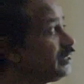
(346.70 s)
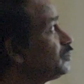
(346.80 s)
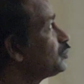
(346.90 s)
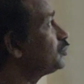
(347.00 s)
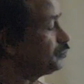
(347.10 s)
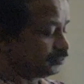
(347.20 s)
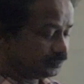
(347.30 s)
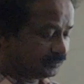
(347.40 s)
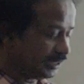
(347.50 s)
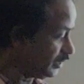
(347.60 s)
these two,
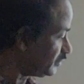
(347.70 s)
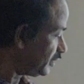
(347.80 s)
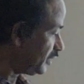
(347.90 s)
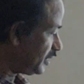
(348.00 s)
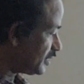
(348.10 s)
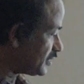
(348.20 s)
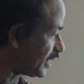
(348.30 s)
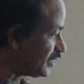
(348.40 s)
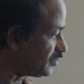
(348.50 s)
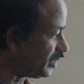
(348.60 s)
that is
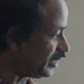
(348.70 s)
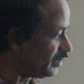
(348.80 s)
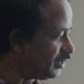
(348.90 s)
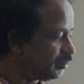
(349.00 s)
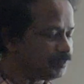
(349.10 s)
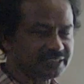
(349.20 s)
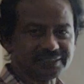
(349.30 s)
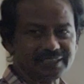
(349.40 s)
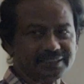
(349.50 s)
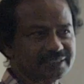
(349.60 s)
xi squared
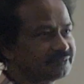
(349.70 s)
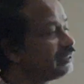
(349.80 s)
plus eta